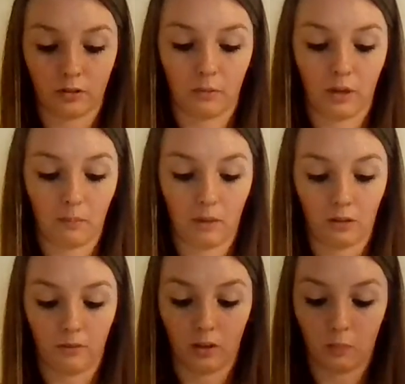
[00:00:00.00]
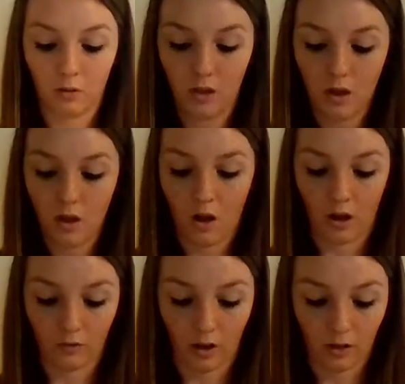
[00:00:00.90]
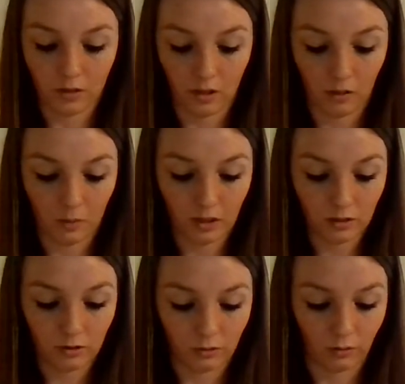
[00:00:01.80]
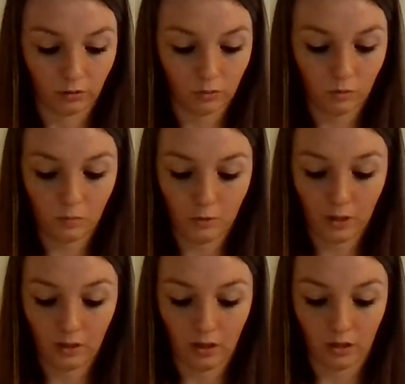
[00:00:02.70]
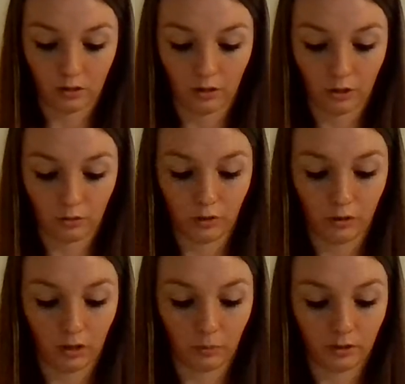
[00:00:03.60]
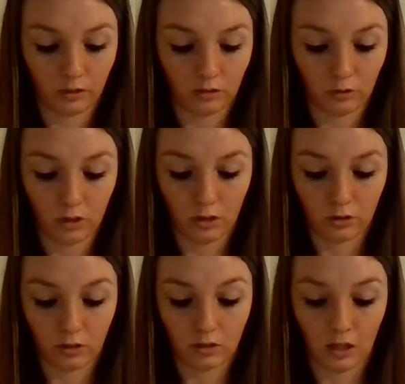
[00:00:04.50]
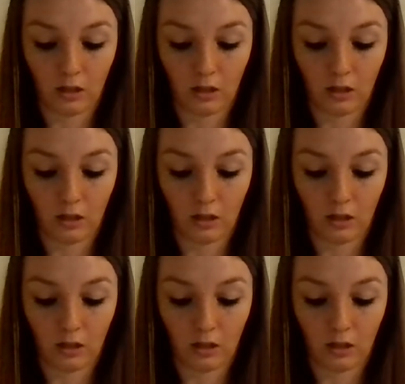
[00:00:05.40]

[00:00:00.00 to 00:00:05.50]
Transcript: are being made available on a voluntary basis through the school board, the International Union of Police Associations,